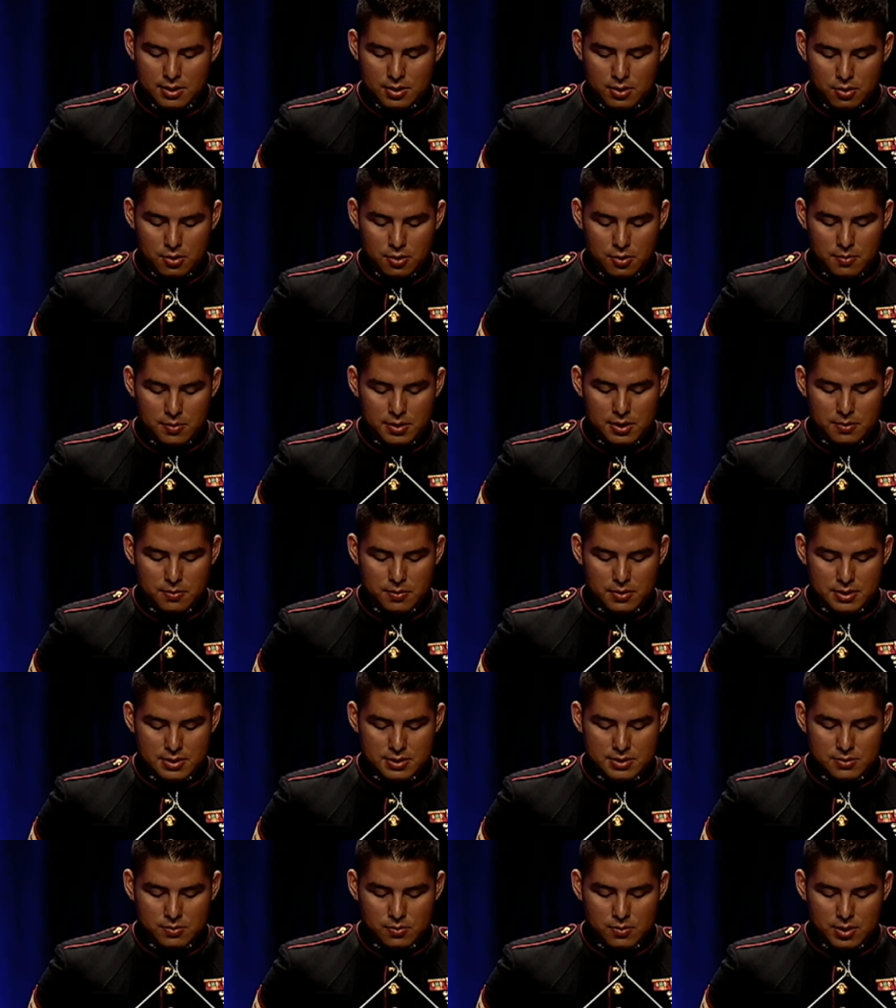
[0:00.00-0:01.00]
throwing me in
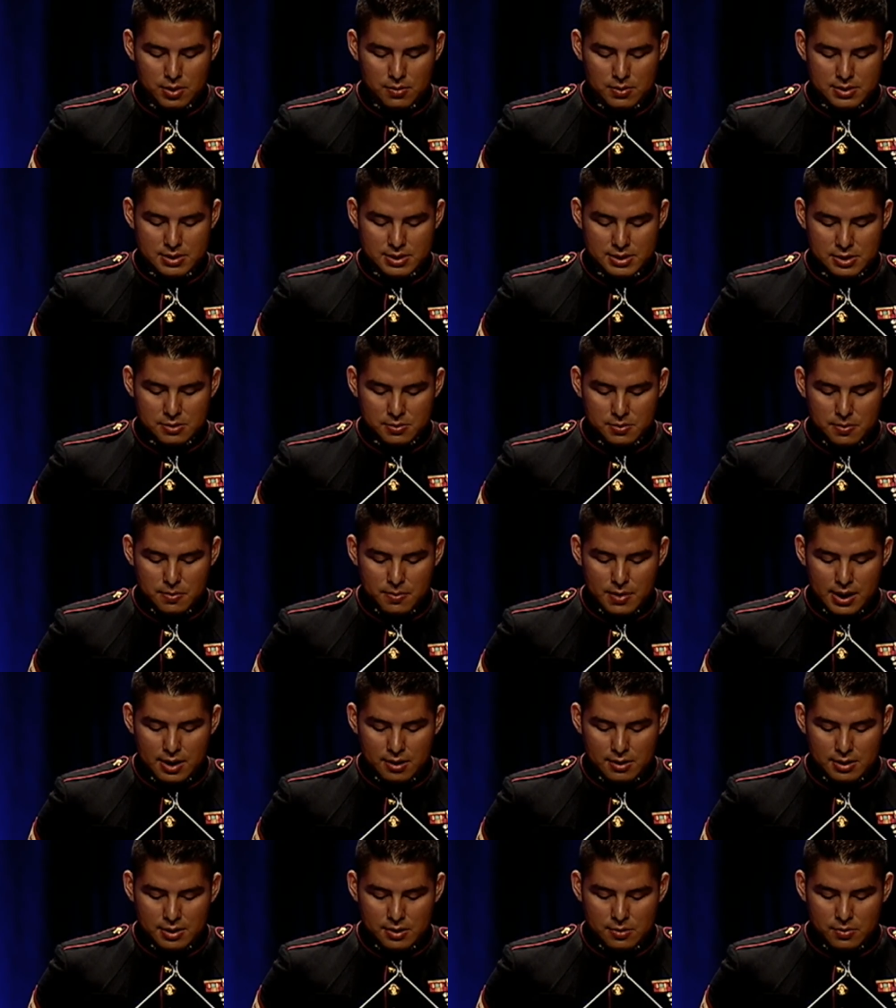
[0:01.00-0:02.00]
prison where I would still be
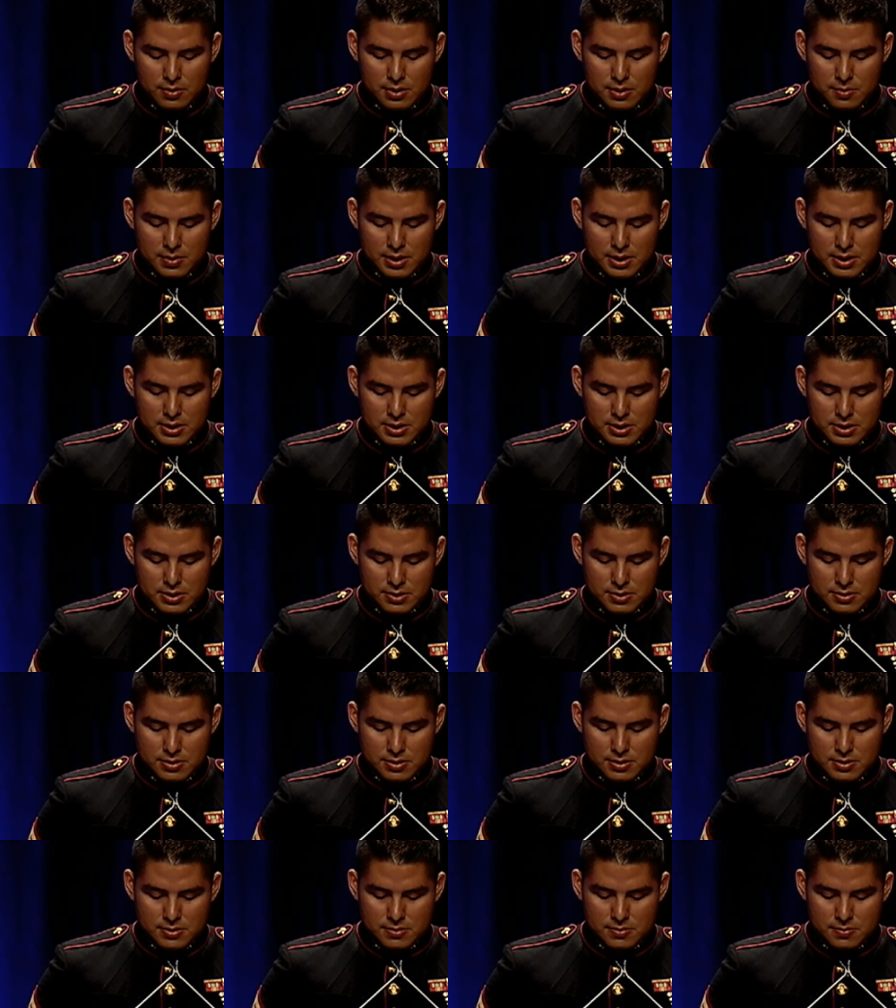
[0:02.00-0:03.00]
battling with my
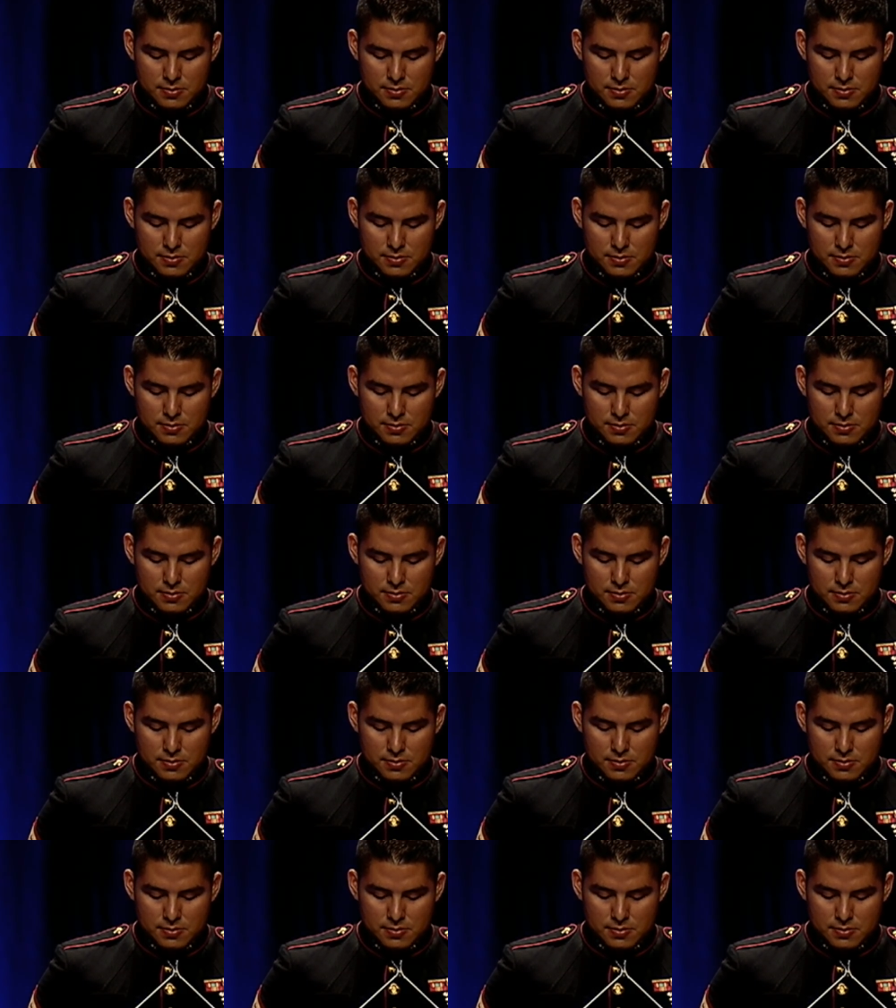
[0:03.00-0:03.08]
issues.